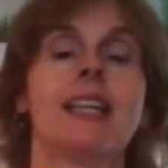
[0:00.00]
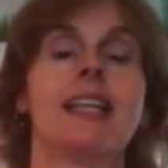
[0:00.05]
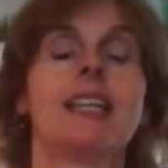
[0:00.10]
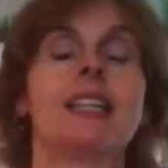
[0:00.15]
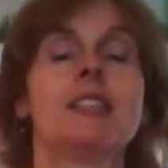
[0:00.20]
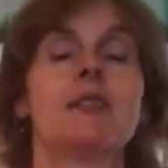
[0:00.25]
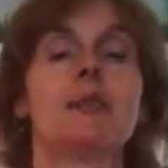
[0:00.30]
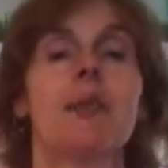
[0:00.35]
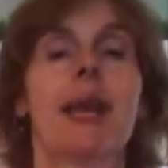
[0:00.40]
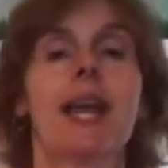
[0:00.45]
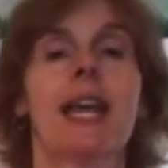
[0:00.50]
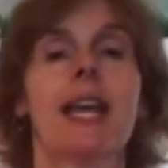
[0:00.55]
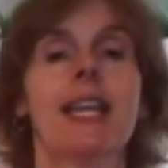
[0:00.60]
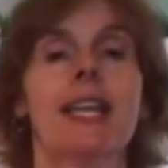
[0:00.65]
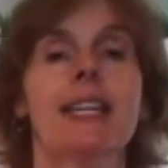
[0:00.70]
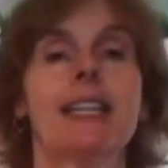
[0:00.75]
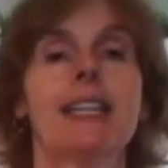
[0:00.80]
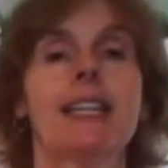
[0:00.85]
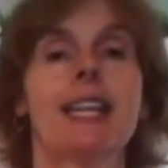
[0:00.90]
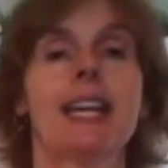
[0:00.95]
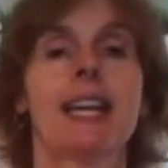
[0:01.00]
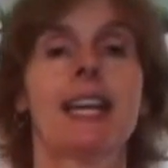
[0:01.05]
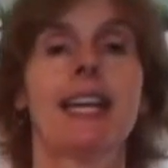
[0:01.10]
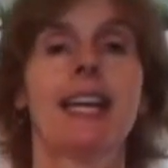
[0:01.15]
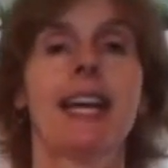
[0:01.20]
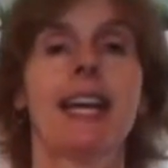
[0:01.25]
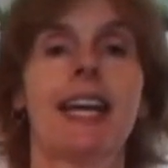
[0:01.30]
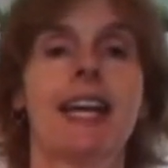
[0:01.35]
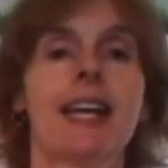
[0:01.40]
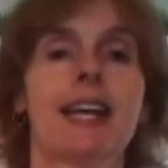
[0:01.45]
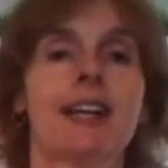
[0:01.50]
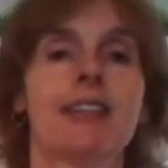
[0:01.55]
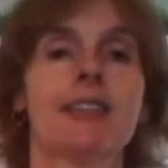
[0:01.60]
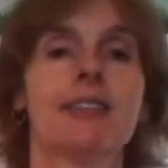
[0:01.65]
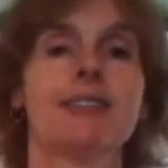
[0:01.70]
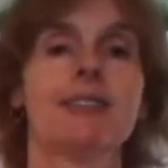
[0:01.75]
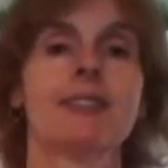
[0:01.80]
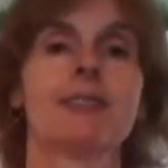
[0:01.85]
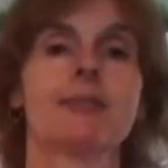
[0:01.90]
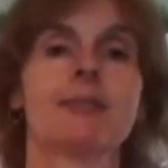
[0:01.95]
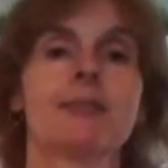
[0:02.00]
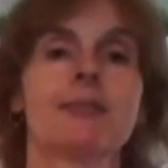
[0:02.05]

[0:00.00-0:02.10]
This pain that I have,